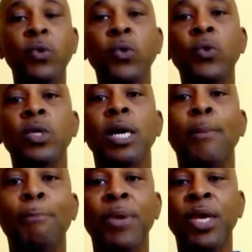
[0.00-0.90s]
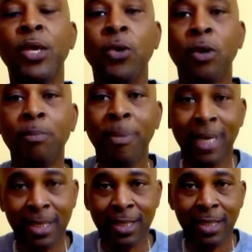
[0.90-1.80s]
food be your
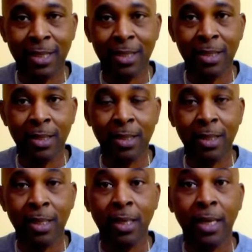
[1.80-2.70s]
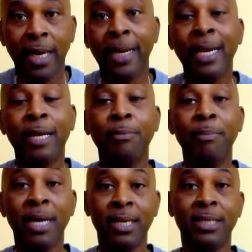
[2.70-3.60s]
medicine, and
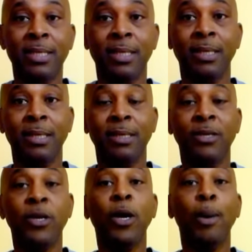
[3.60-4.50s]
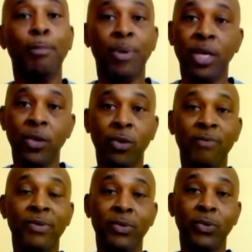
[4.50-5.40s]
let medicine be
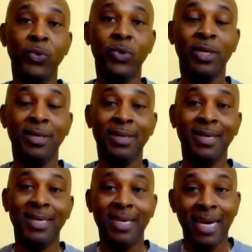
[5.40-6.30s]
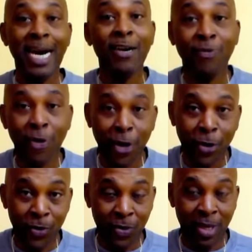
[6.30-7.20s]
your food. I have
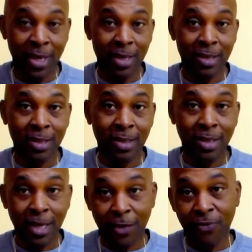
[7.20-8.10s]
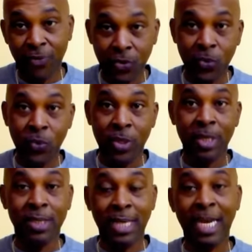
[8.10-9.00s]
learned that, and food
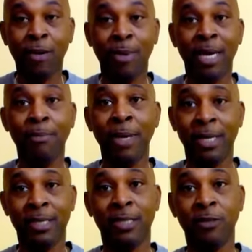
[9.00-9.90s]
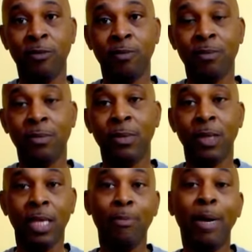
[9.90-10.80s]
is now my medicine,
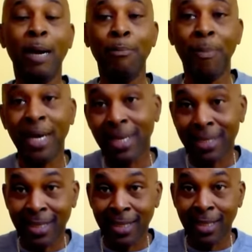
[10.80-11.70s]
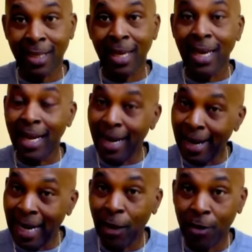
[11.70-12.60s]
and my medicine
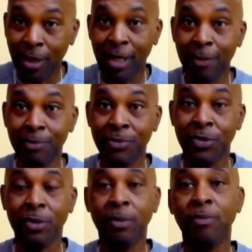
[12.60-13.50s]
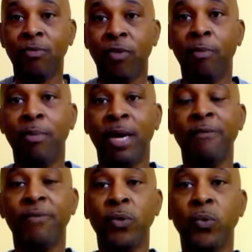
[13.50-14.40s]
now comes from
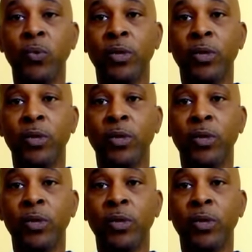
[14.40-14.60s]
my food.